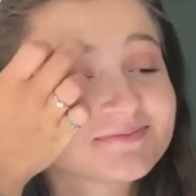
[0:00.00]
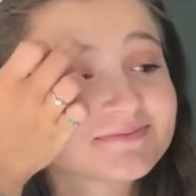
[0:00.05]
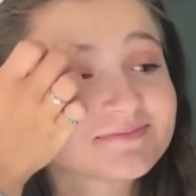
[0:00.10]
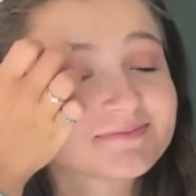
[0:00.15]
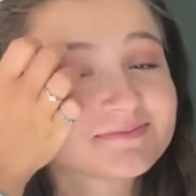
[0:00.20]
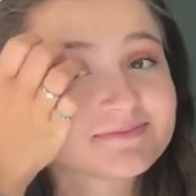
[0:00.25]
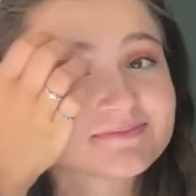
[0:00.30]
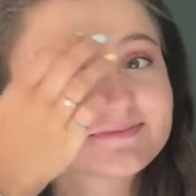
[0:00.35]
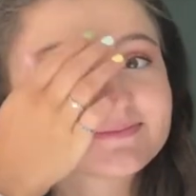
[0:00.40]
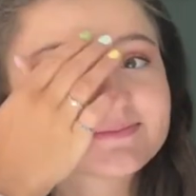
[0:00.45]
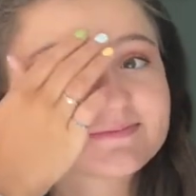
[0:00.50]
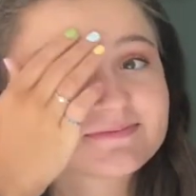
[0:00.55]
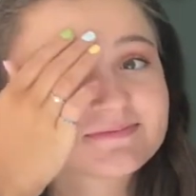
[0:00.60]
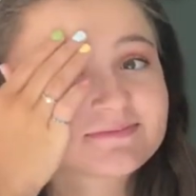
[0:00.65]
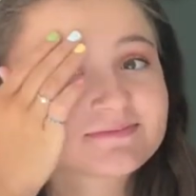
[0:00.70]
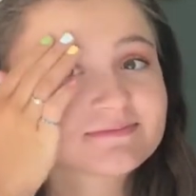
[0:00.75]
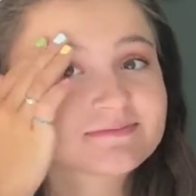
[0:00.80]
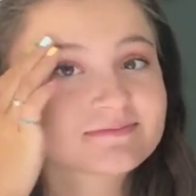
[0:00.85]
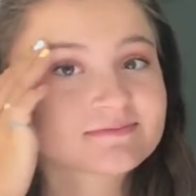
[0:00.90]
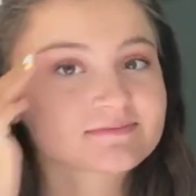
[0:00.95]

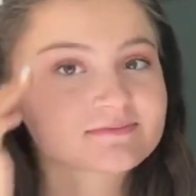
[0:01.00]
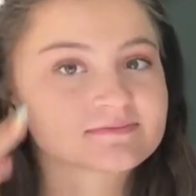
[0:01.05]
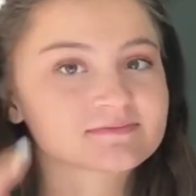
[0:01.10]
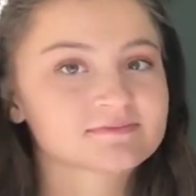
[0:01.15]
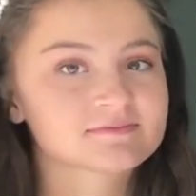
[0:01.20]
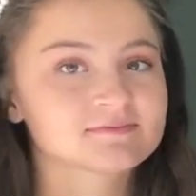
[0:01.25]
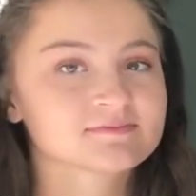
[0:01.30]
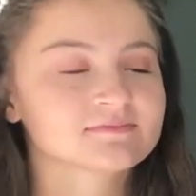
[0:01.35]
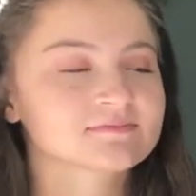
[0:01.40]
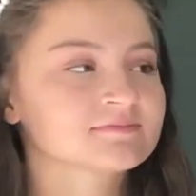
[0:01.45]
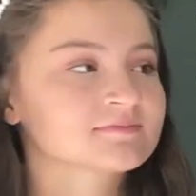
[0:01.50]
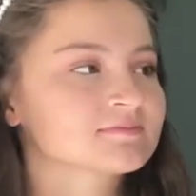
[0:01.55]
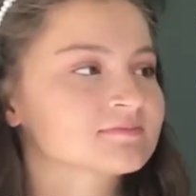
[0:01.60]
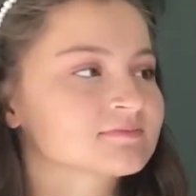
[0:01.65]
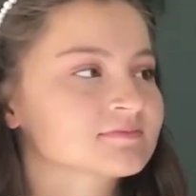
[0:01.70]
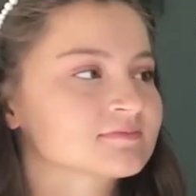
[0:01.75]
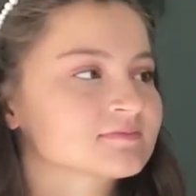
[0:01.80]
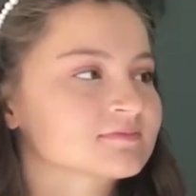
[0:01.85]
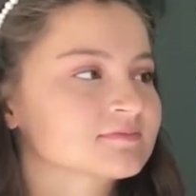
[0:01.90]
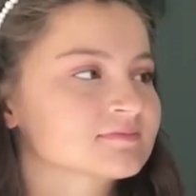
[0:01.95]

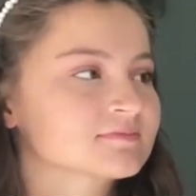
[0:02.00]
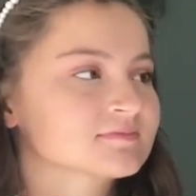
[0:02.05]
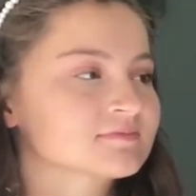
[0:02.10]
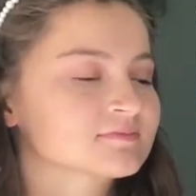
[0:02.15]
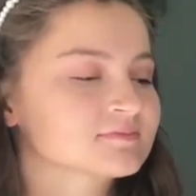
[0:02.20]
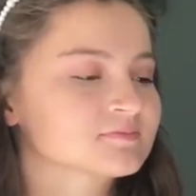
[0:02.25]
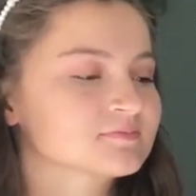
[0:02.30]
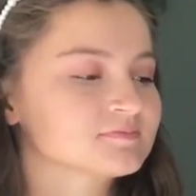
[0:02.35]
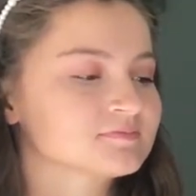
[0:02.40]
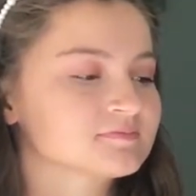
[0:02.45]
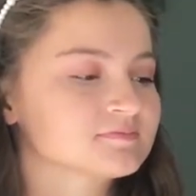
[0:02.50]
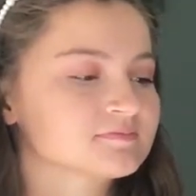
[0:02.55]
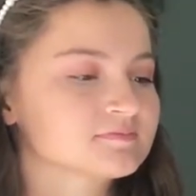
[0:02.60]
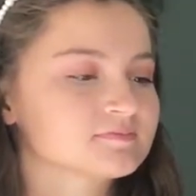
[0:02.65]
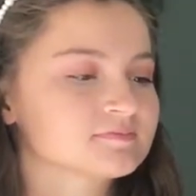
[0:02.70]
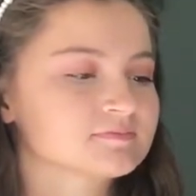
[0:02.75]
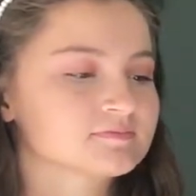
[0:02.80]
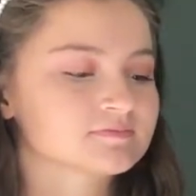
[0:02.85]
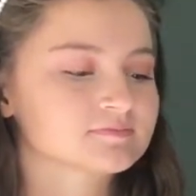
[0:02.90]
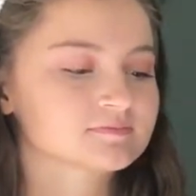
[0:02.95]

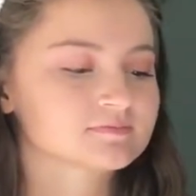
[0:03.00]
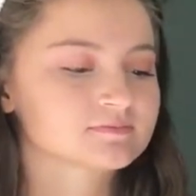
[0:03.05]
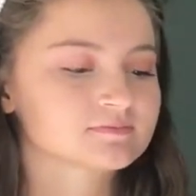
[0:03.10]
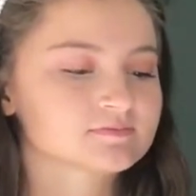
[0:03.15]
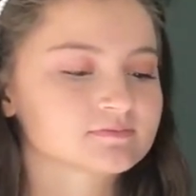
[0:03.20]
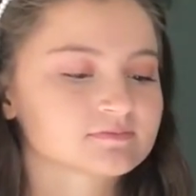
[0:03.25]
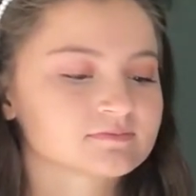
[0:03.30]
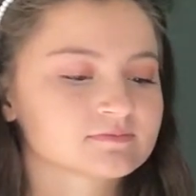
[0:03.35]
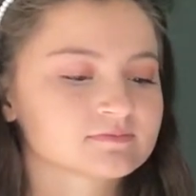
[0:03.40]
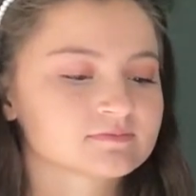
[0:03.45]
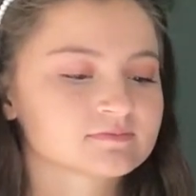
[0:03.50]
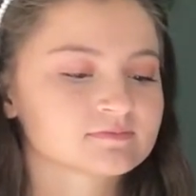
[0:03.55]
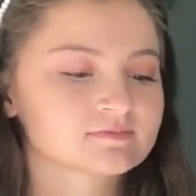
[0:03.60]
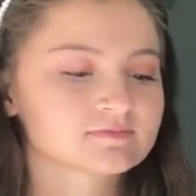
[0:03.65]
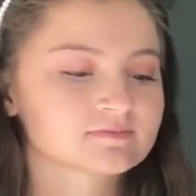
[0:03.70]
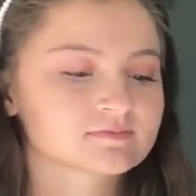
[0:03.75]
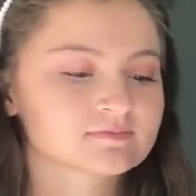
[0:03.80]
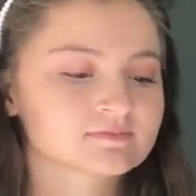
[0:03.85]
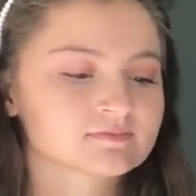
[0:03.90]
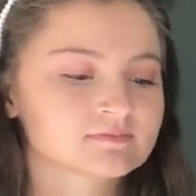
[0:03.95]

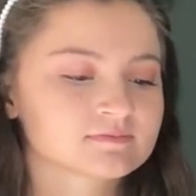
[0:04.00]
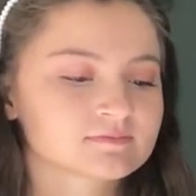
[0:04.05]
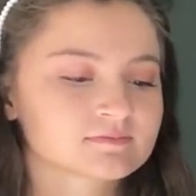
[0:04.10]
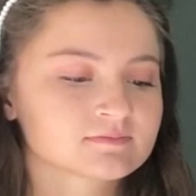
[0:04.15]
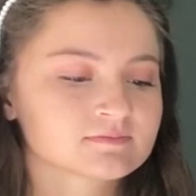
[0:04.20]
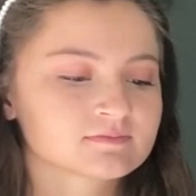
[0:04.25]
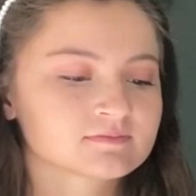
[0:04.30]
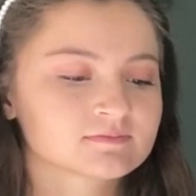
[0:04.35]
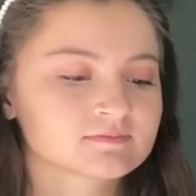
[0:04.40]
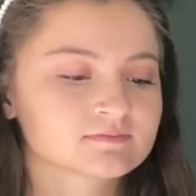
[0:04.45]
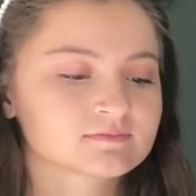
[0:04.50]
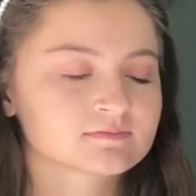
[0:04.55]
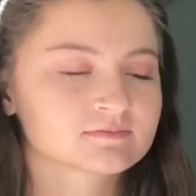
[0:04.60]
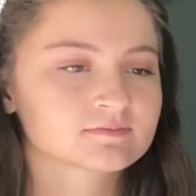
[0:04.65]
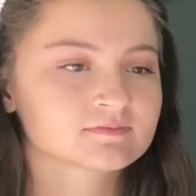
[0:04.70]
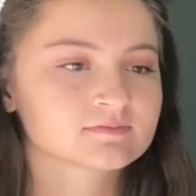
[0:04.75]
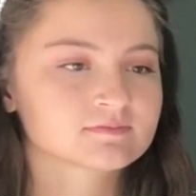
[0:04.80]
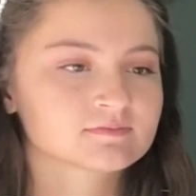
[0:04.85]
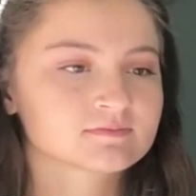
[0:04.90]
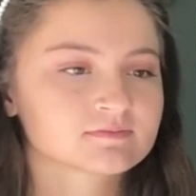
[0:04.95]

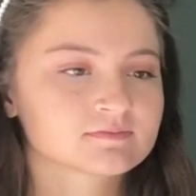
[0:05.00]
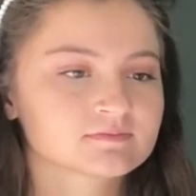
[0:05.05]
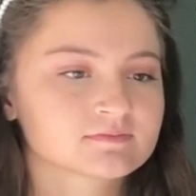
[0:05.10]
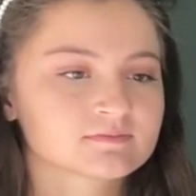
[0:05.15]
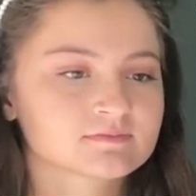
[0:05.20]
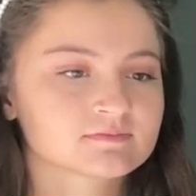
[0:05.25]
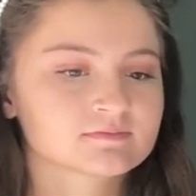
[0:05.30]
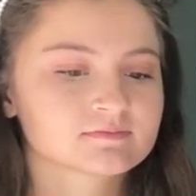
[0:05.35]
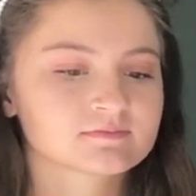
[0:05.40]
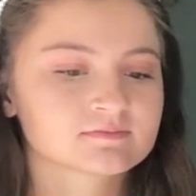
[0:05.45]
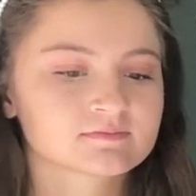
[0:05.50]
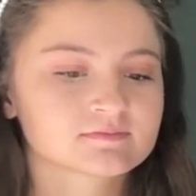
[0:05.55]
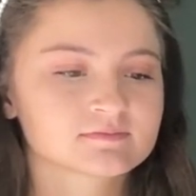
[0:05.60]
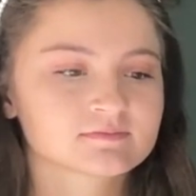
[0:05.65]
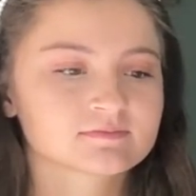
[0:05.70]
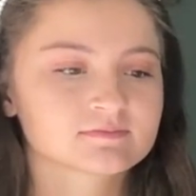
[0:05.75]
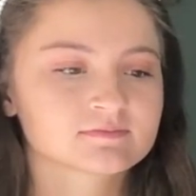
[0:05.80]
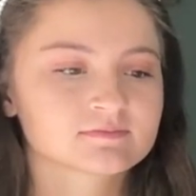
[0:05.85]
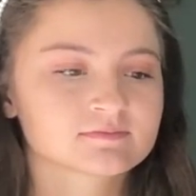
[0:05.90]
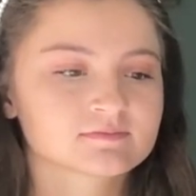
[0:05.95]

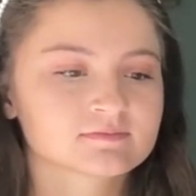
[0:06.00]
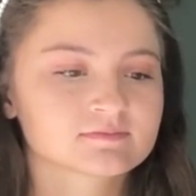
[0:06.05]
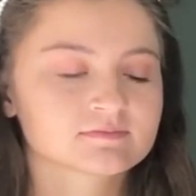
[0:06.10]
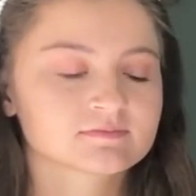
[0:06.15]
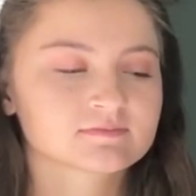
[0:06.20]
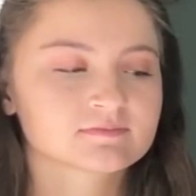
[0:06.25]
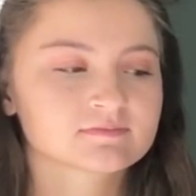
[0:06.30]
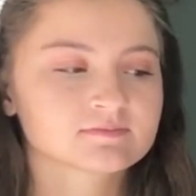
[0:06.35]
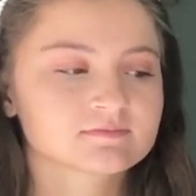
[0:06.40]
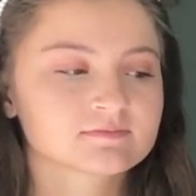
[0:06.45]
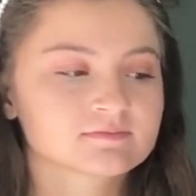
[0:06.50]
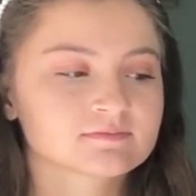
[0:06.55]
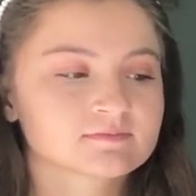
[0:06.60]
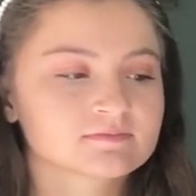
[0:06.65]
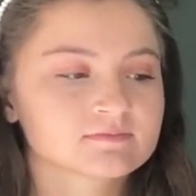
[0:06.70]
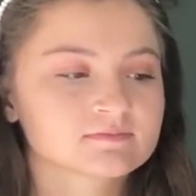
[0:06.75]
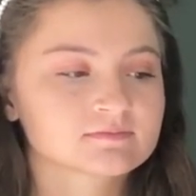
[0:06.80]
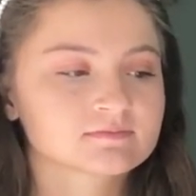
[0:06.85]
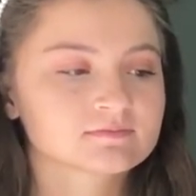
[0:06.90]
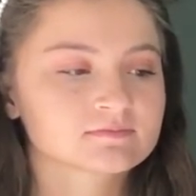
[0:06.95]

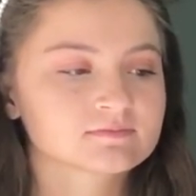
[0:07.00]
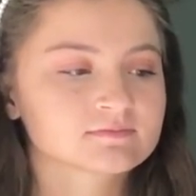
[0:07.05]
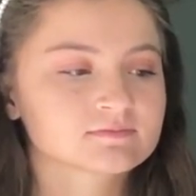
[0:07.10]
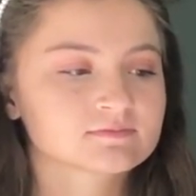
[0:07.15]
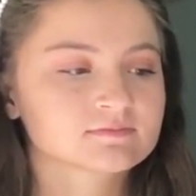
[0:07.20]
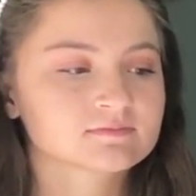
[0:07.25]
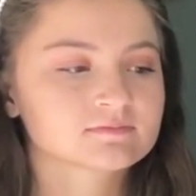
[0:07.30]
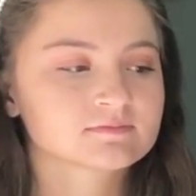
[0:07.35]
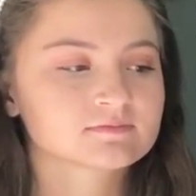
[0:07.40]
[no speech]